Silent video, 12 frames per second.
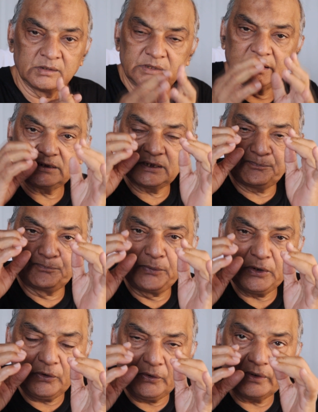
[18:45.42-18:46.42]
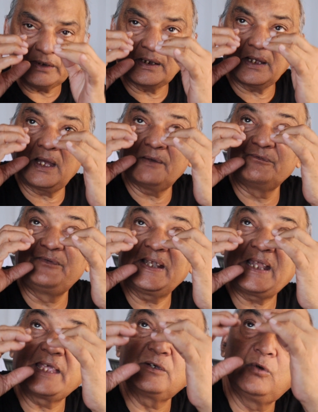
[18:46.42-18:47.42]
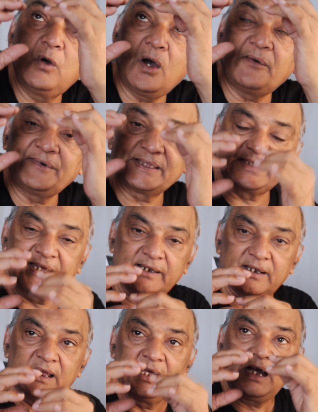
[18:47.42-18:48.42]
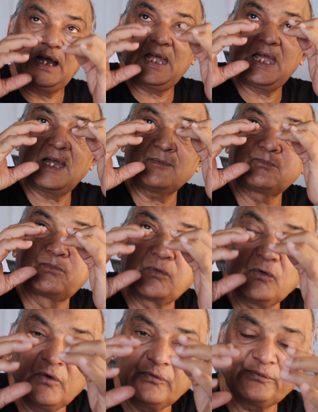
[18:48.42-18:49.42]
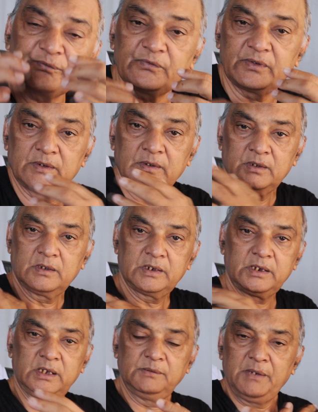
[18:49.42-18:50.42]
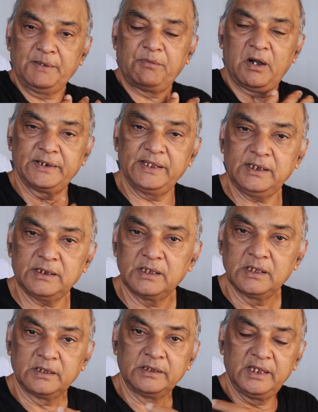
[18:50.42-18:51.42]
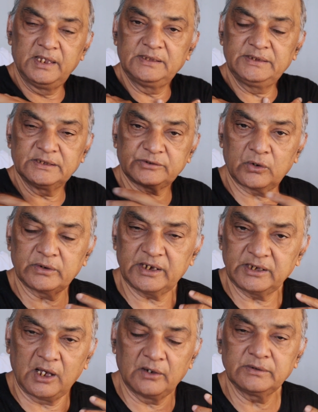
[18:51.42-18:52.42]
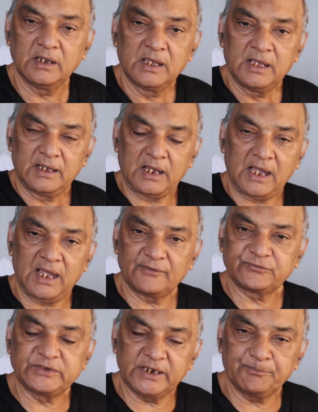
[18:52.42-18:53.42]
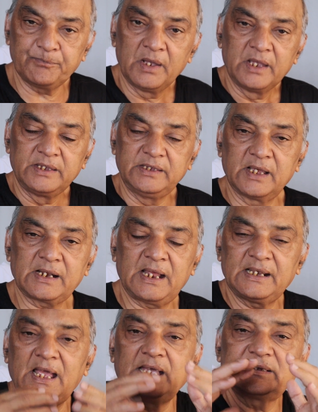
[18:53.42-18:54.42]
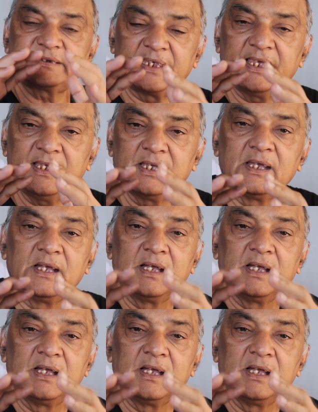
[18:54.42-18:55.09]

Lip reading: This is a pure, when I go over there, I have proof in my body, angels wrote it down, I have chip here and I say,